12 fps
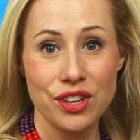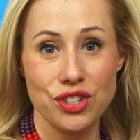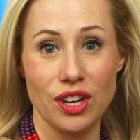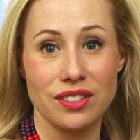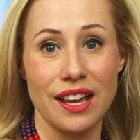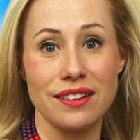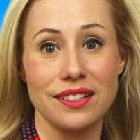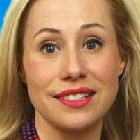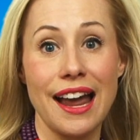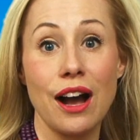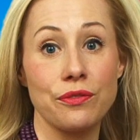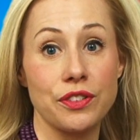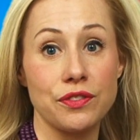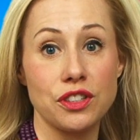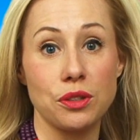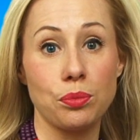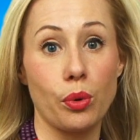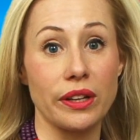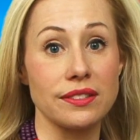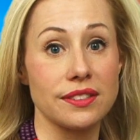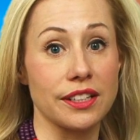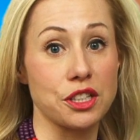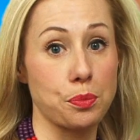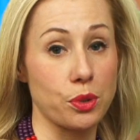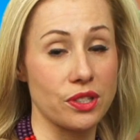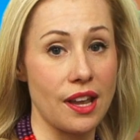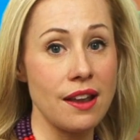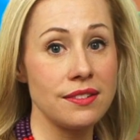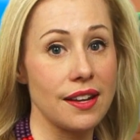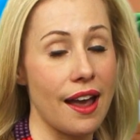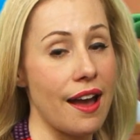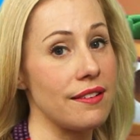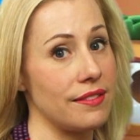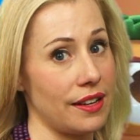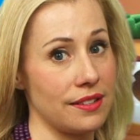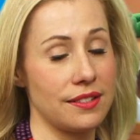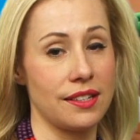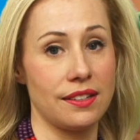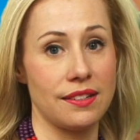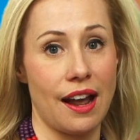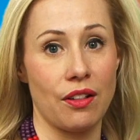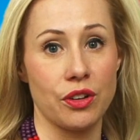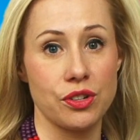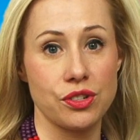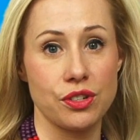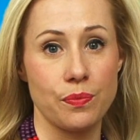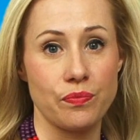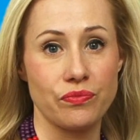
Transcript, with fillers: Shares ended down 15.6% at $19.